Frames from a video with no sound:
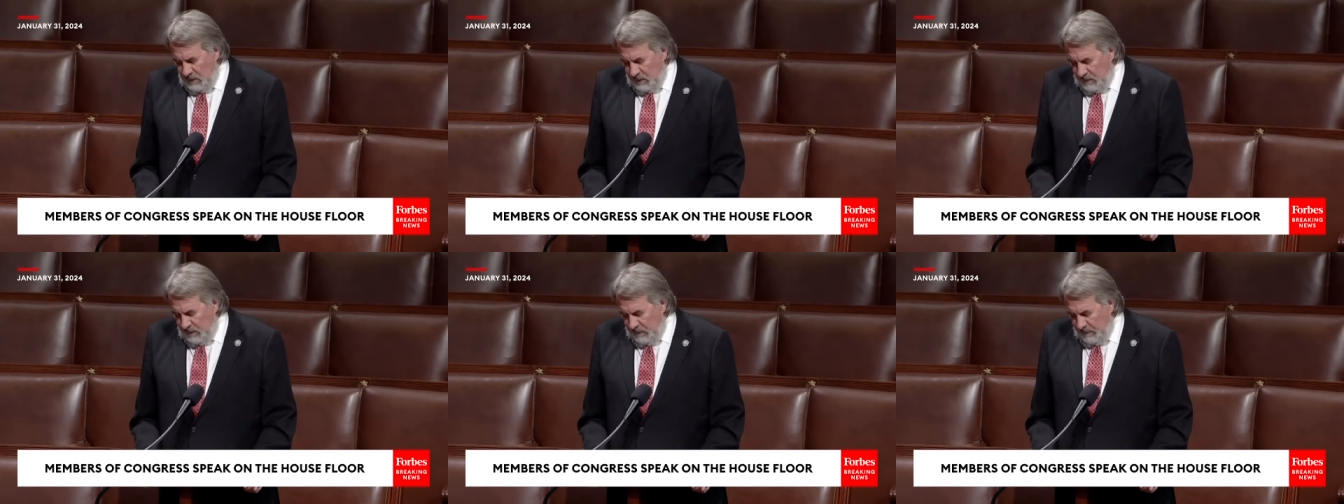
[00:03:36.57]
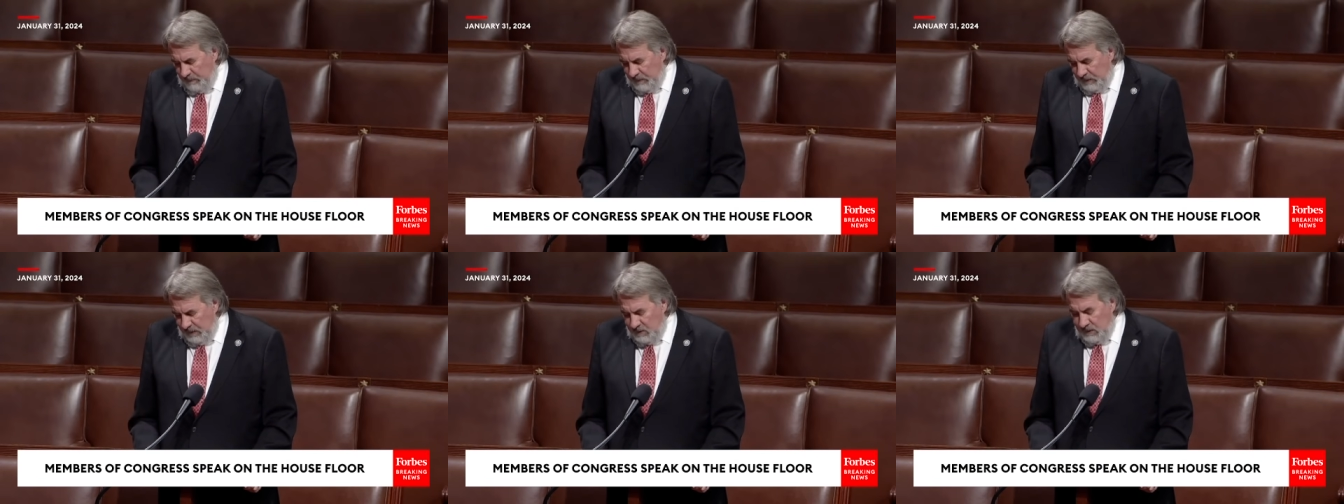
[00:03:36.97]

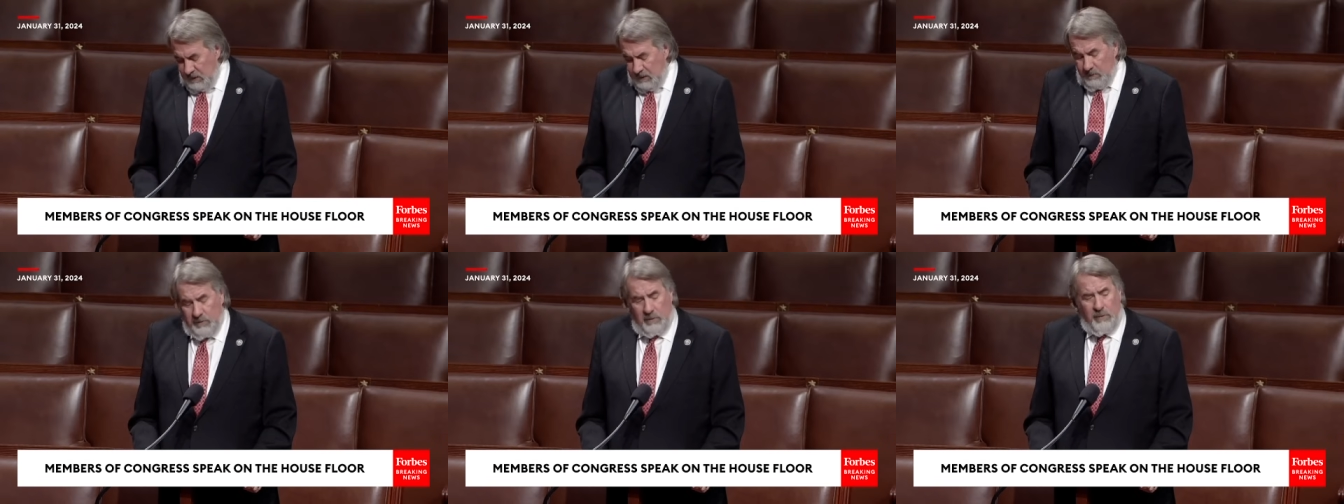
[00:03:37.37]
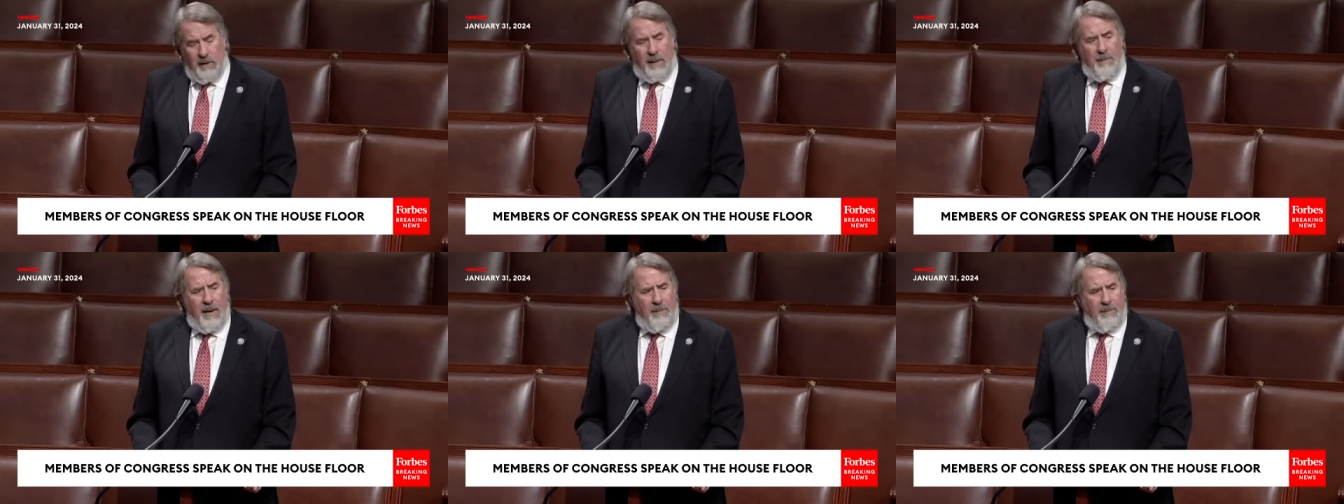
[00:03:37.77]
um, indeed, it was a
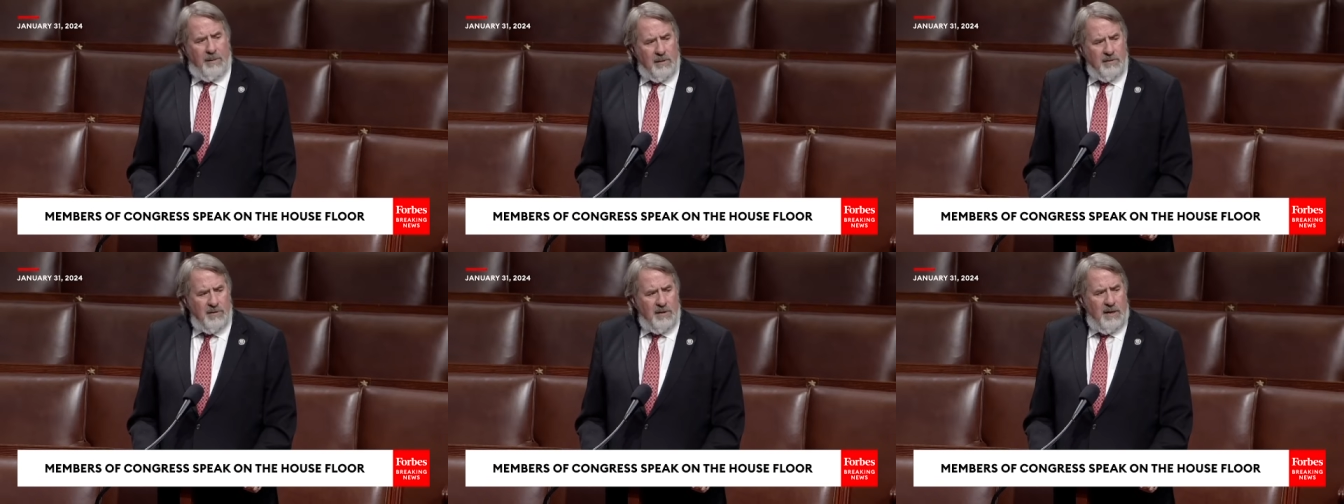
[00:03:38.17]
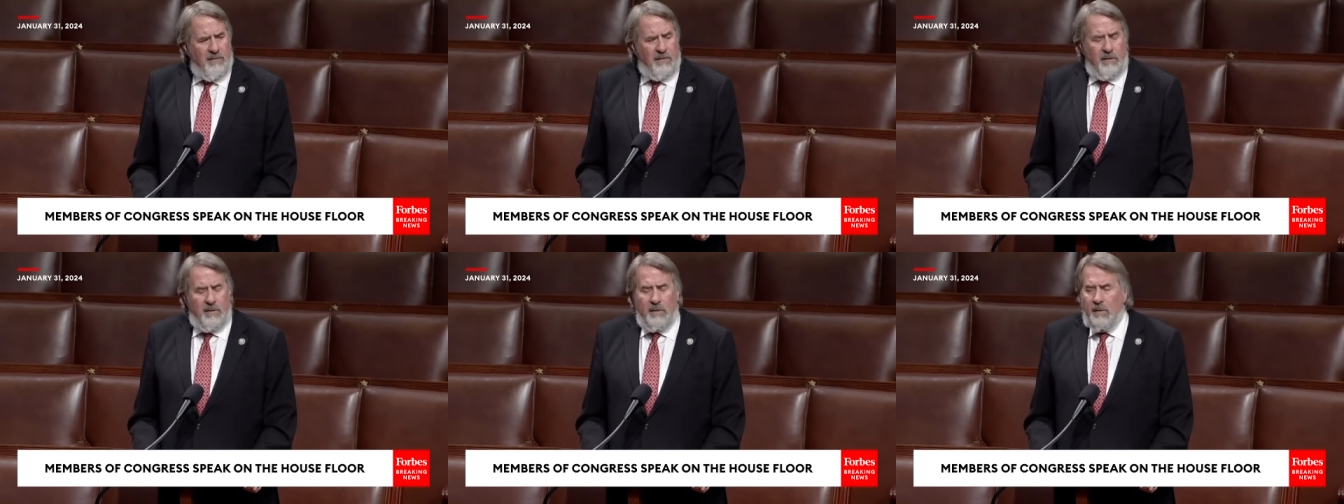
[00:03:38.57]
great bipartisan
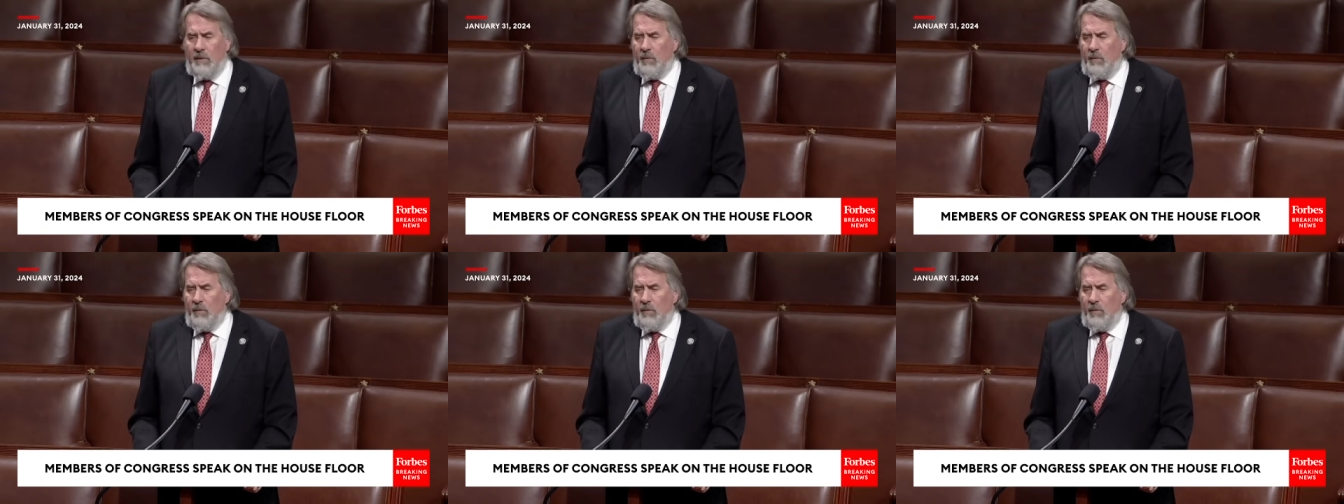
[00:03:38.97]
effort.